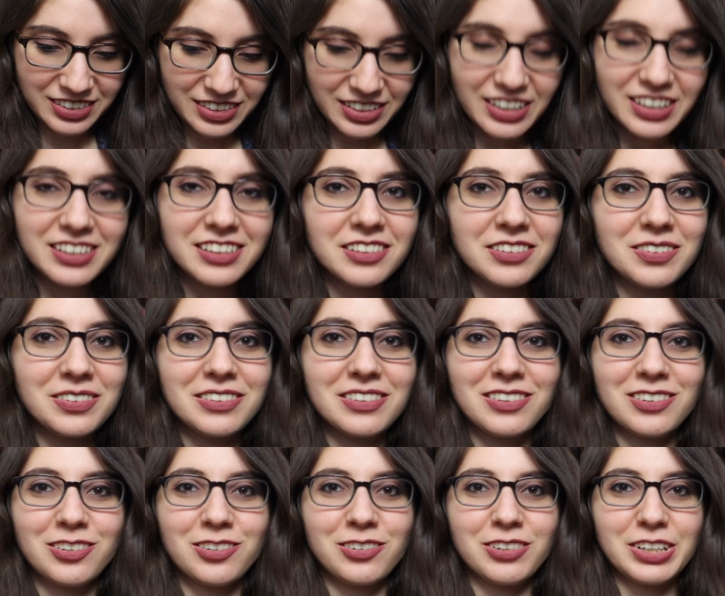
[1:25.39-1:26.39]
God, this is
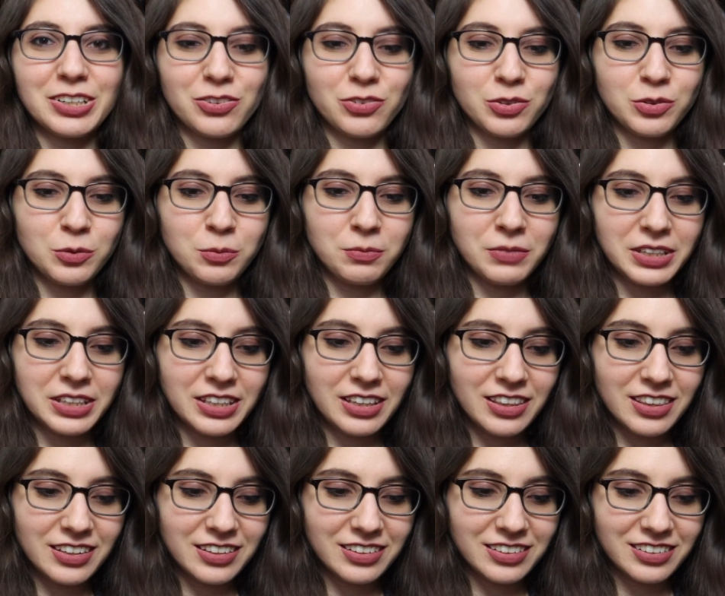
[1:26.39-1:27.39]
a stressful month.